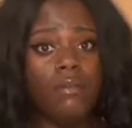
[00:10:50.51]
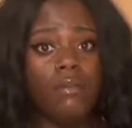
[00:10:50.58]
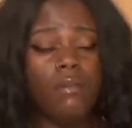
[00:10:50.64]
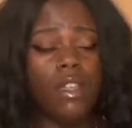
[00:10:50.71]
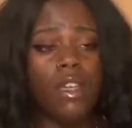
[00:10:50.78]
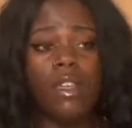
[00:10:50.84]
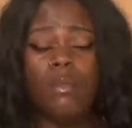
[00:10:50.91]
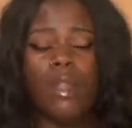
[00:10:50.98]
They're
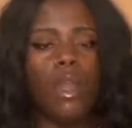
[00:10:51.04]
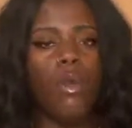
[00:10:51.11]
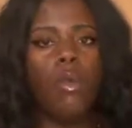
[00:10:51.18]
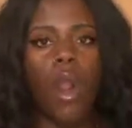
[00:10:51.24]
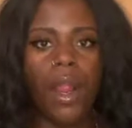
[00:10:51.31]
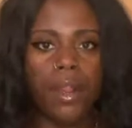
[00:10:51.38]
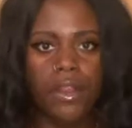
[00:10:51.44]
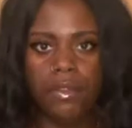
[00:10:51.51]
going to be like, why
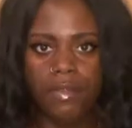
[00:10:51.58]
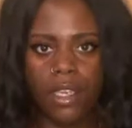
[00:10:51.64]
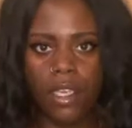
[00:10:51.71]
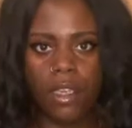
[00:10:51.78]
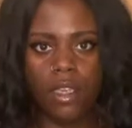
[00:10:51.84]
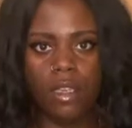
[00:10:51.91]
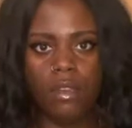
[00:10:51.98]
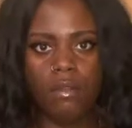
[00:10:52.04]
are you
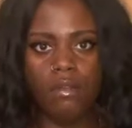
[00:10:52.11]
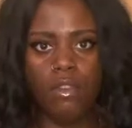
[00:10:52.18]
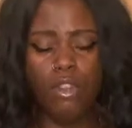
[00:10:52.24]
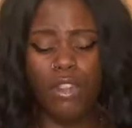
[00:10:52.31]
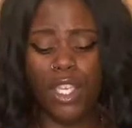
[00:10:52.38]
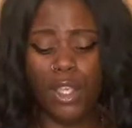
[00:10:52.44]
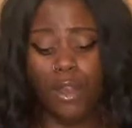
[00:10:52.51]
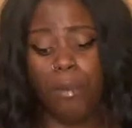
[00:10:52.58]
vegan? You
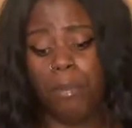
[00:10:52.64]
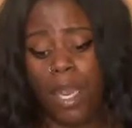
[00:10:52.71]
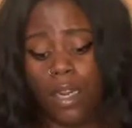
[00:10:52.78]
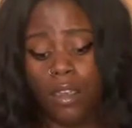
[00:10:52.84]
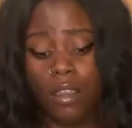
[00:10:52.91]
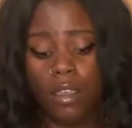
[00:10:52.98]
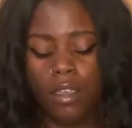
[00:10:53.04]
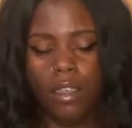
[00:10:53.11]
think you're better
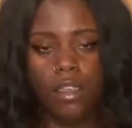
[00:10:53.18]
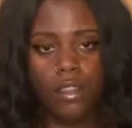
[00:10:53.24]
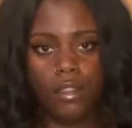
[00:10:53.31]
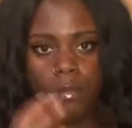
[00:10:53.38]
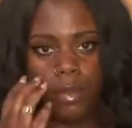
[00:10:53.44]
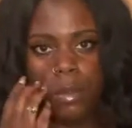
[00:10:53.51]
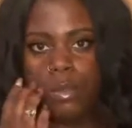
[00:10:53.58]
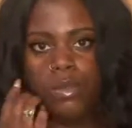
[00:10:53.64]
than us?
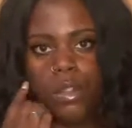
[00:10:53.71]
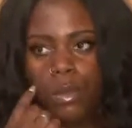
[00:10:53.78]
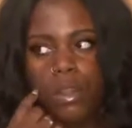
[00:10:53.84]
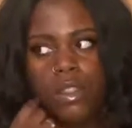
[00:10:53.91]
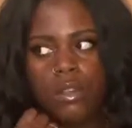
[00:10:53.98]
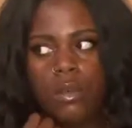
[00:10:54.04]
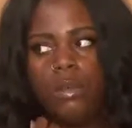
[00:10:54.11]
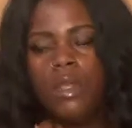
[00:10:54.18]
Someone
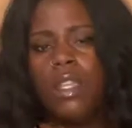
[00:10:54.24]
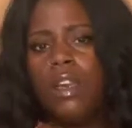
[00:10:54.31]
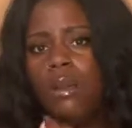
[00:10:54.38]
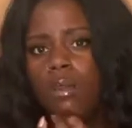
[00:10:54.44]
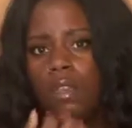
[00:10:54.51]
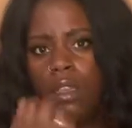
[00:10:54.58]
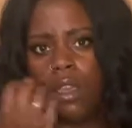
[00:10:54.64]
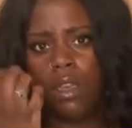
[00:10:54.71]
told me that
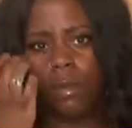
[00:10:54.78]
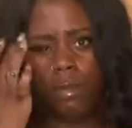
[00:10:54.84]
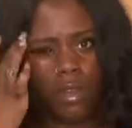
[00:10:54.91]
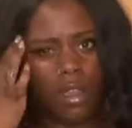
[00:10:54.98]
one time.